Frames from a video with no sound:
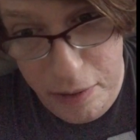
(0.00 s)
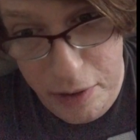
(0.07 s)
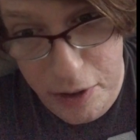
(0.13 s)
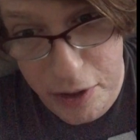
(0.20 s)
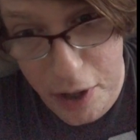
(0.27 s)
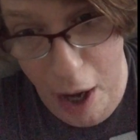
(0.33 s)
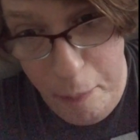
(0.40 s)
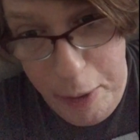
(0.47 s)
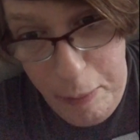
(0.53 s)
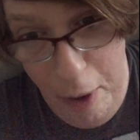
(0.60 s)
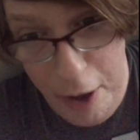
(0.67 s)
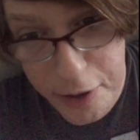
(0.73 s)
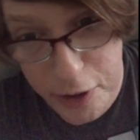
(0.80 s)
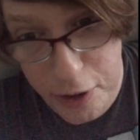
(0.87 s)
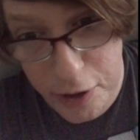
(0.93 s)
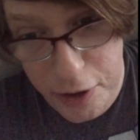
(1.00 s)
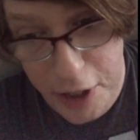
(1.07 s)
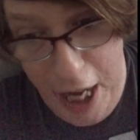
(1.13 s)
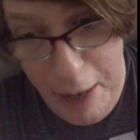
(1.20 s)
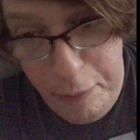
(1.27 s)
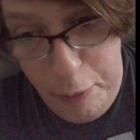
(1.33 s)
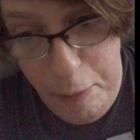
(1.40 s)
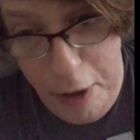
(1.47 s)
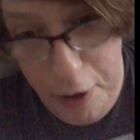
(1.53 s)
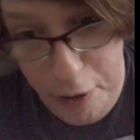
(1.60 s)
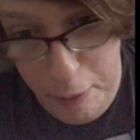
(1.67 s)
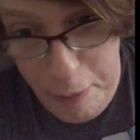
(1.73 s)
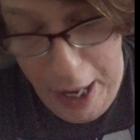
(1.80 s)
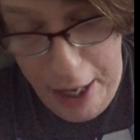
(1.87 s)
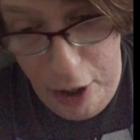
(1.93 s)
zombie monsters came from under
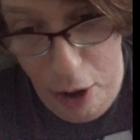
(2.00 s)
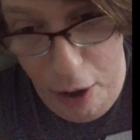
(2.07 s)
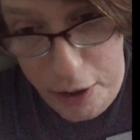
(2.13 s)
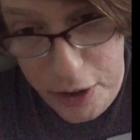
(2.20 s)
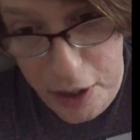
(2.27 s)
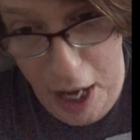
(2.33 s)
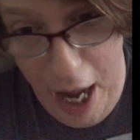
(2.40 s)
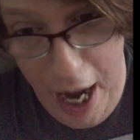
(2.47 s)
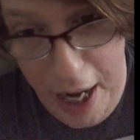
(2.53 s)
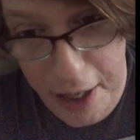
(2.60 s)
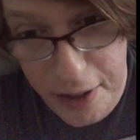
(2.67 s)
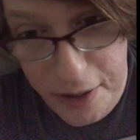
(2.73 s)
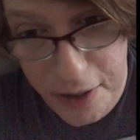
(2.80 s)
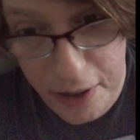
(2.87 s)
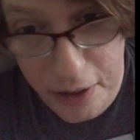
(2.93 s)
the bed on all sides